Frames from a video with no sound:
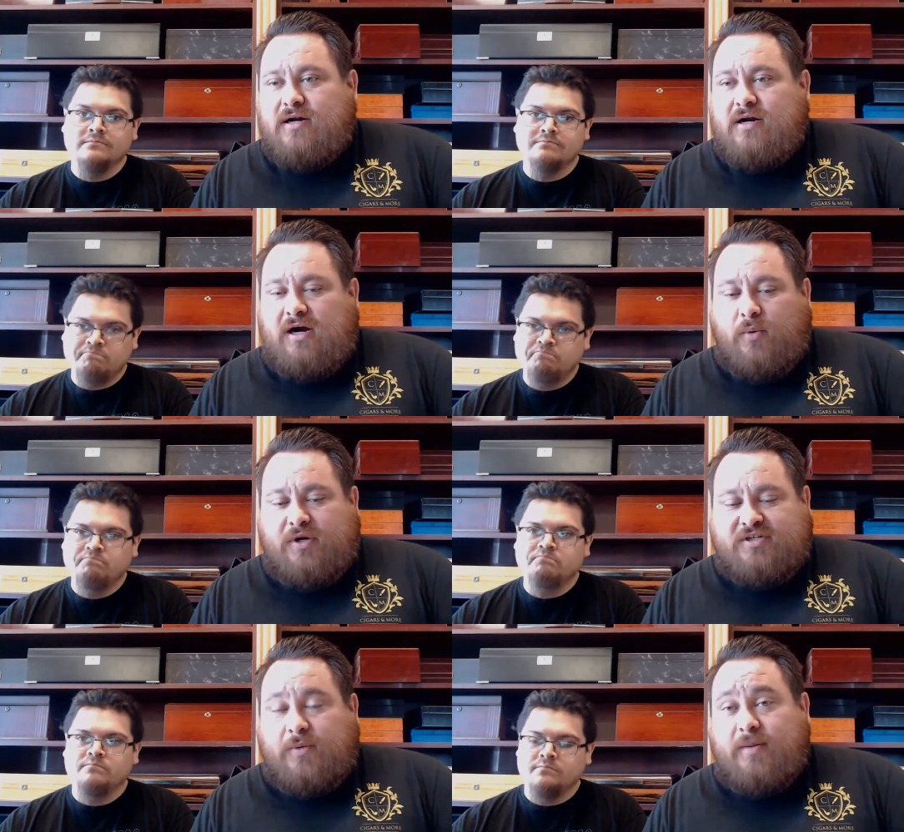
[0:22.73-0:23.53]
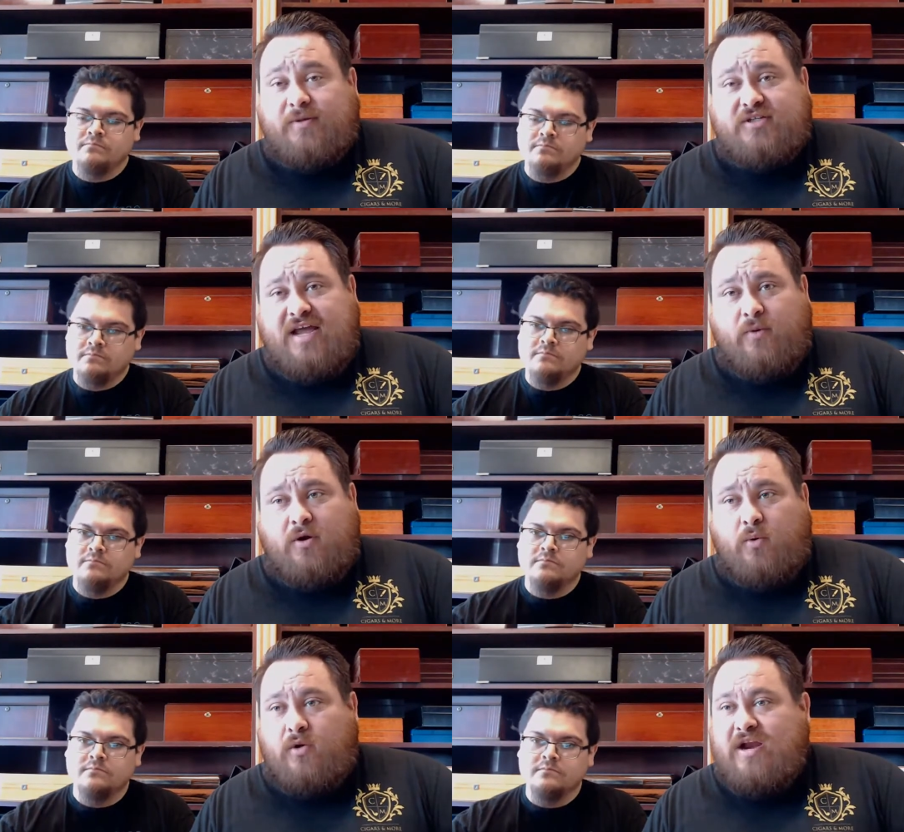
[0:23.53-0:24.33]
Speaker 1: Uh, we're gonna start with number ten. We're gonna
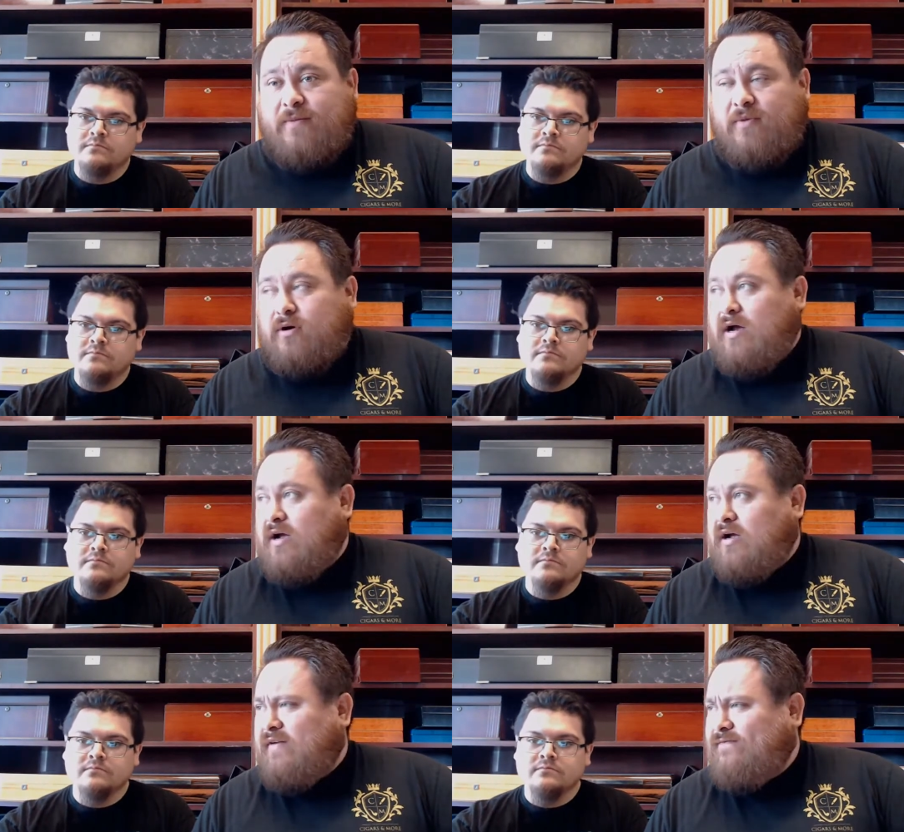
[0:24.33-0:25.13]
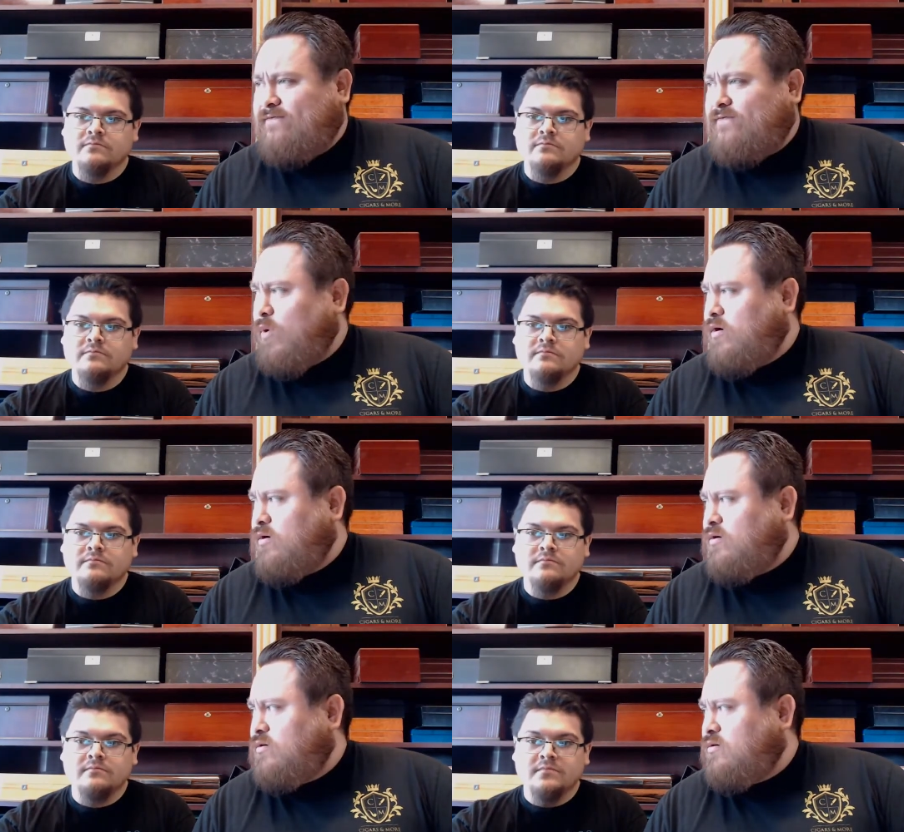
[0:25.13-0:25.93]
work our way number uh, four.